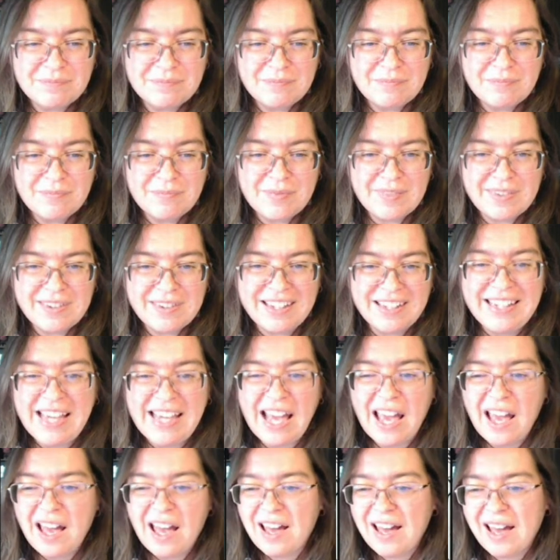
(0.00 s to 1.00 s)

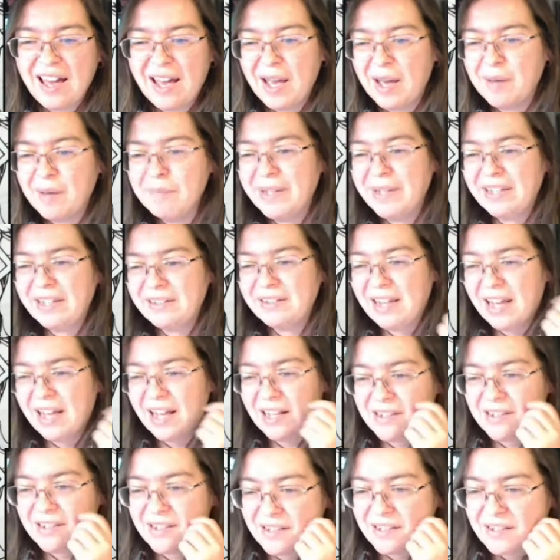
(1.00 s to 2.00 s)
Yeah, I mean,
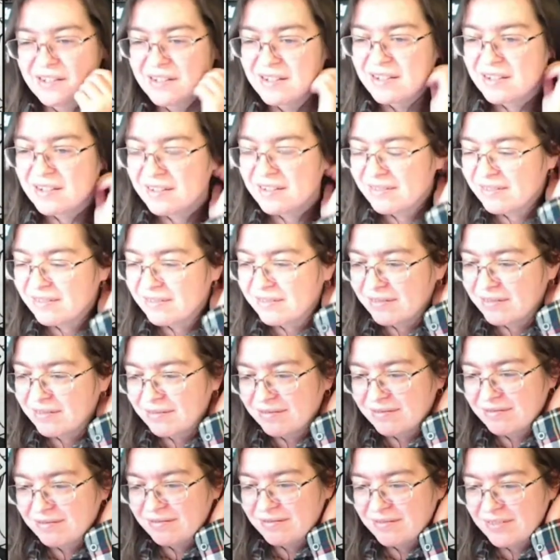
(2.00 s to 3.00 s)
that's,
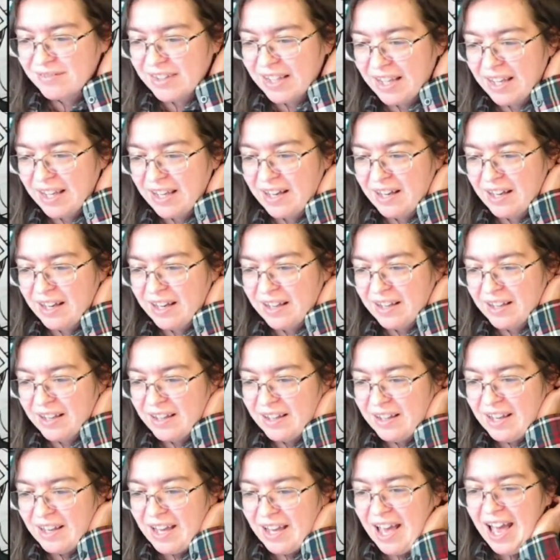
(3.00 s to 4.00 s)
yeah.
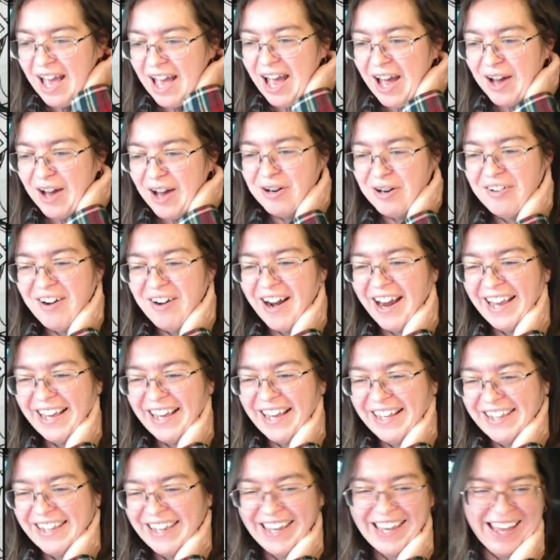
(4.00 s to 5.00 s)
Right,
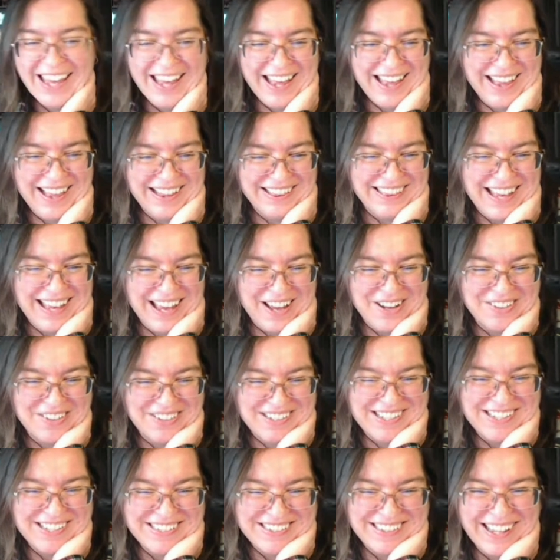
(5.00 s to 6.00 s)
yeah, that was
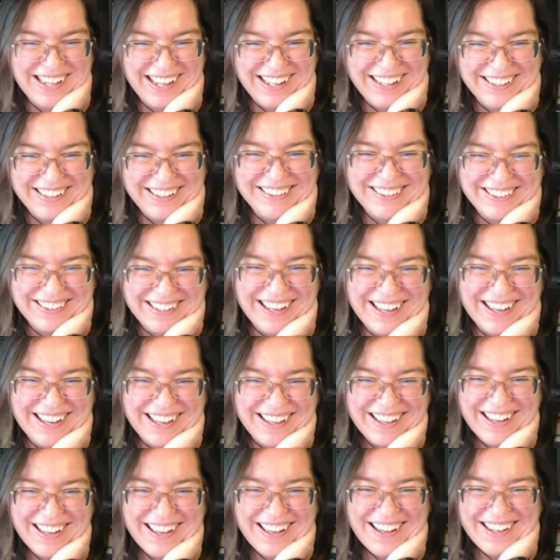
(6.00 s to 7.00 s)
like, yeah,
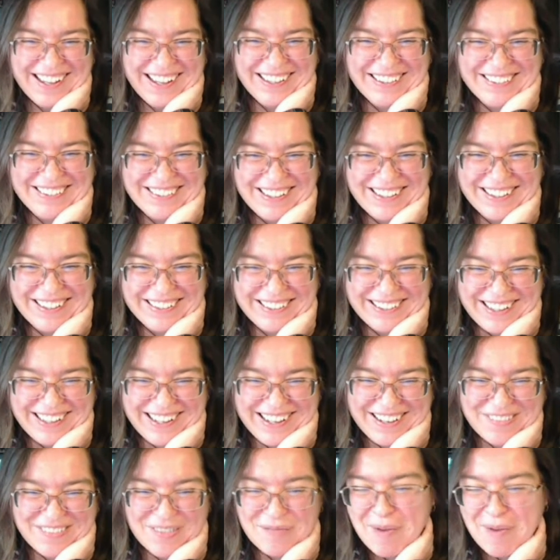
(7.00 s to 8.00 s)
it's like, yeah,
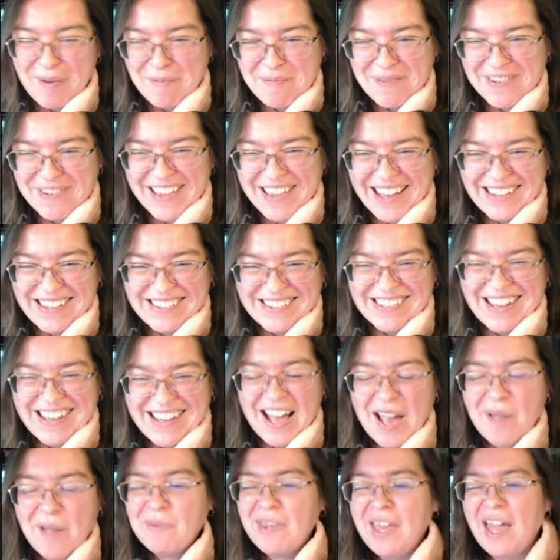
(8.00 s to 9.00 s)
remember that time?
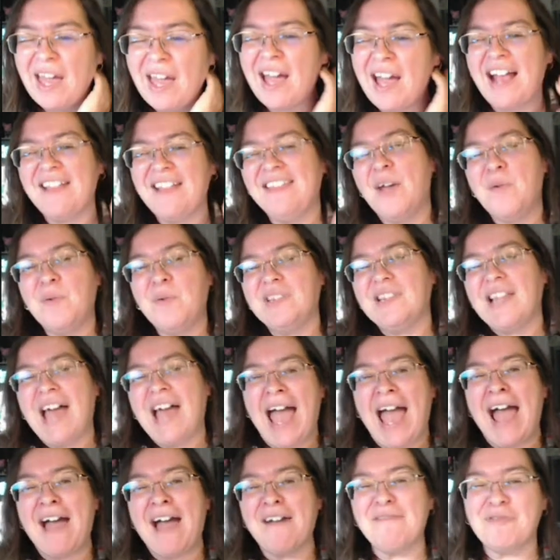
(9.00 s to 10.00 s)
Yeah, and they would
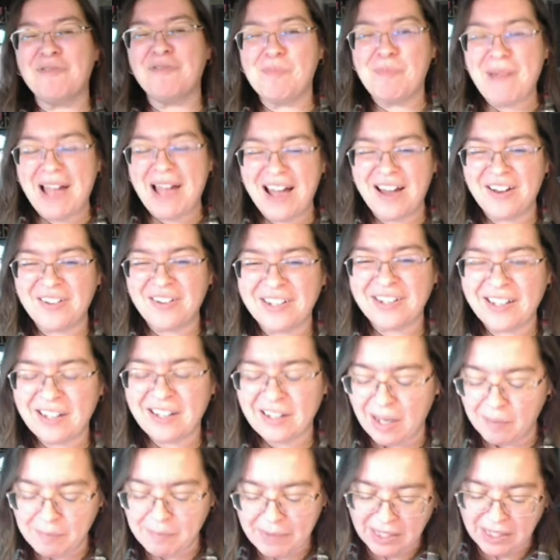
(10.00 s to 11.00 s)
laugh about it. I
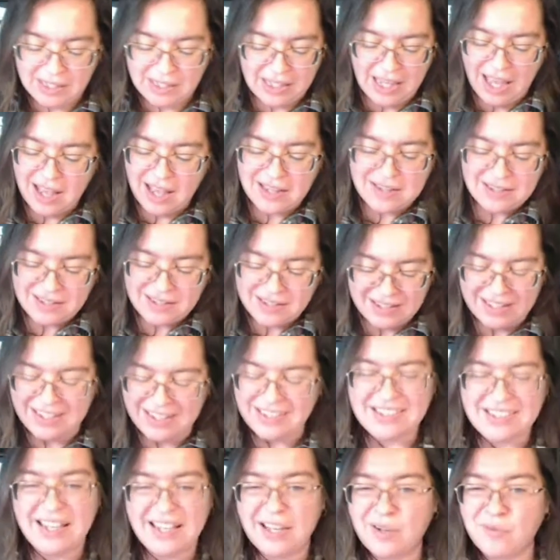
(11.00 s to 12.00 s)
mean, yeah, it's
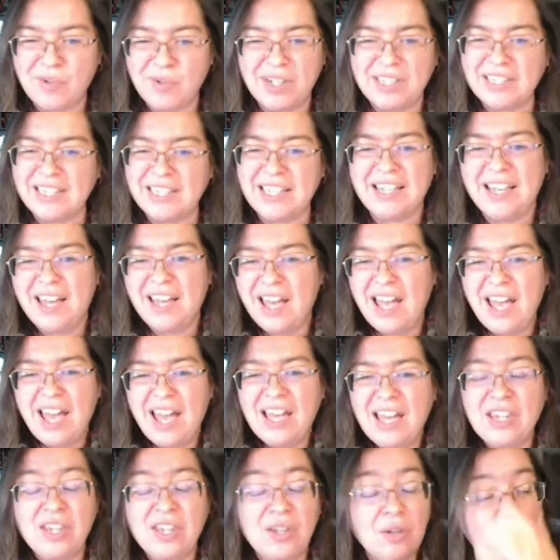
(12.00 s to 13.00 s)
like, really,
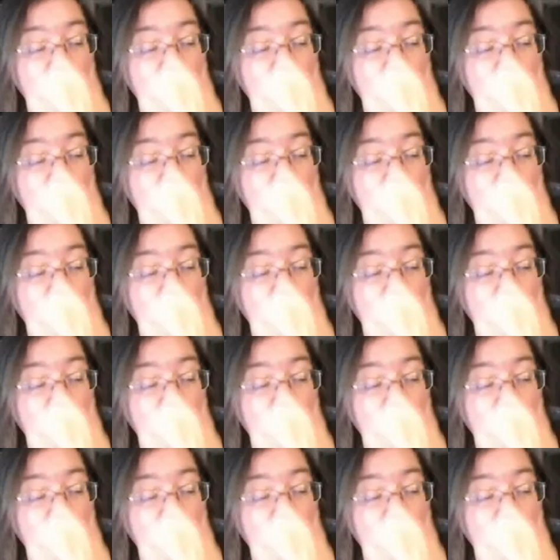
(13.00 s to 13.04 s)
you